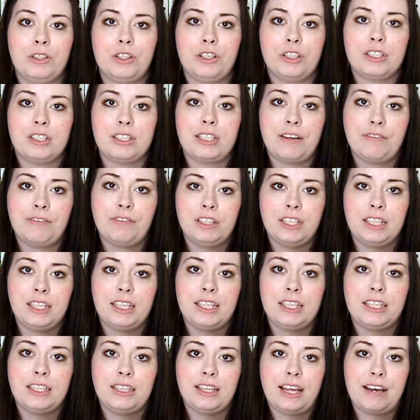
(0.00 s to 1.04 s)
you're
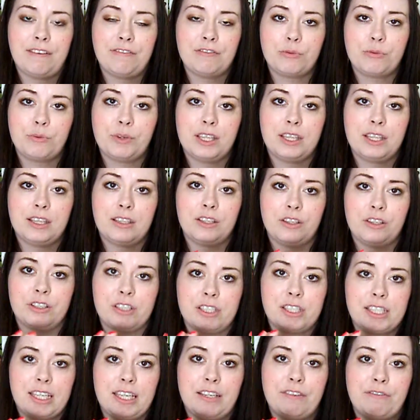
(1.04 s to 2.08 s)
definitely left with your
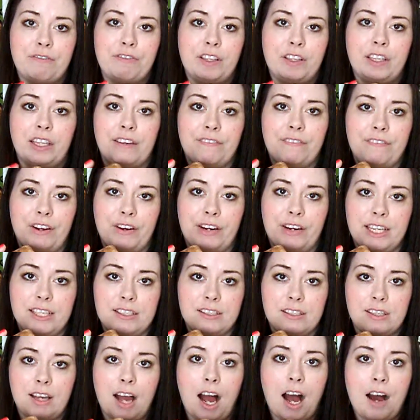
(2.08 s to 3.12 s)
skin feeling very
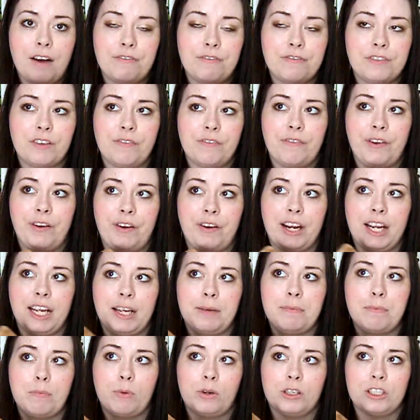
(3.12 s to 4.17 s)
soft,
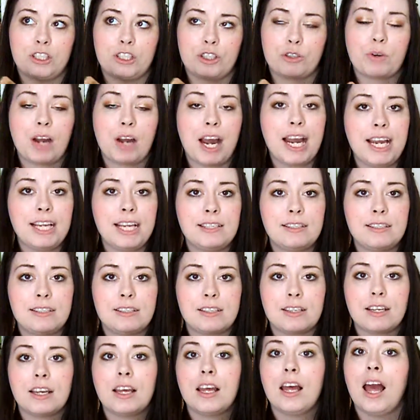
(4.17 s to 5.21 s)
very moisturized,
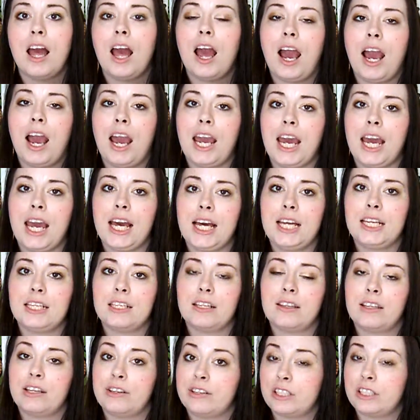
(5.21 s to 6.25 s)

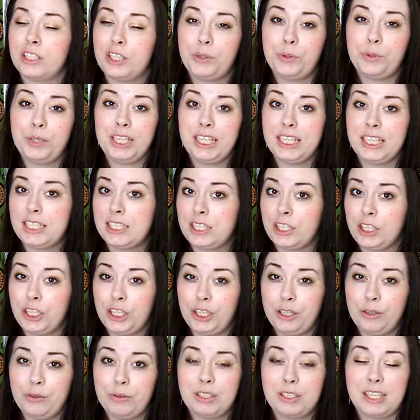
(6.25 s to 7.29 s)
and there's no need to
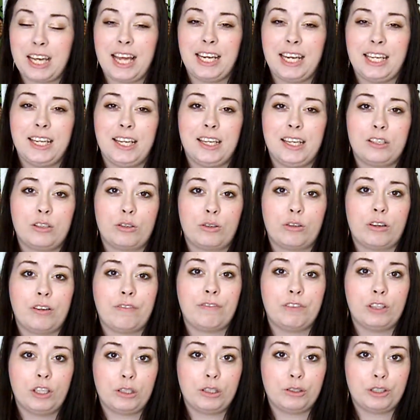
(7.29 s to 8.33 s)
use any sort
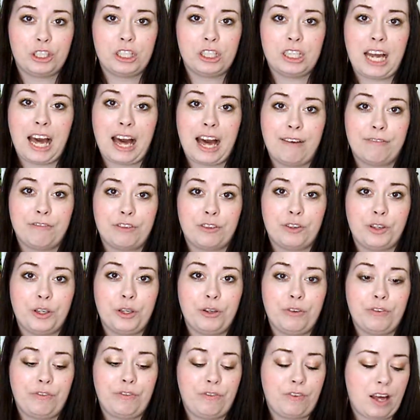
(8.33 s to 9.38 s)
of lotion after
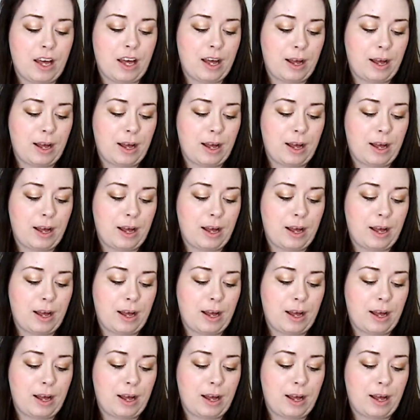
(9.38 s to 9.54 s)
you've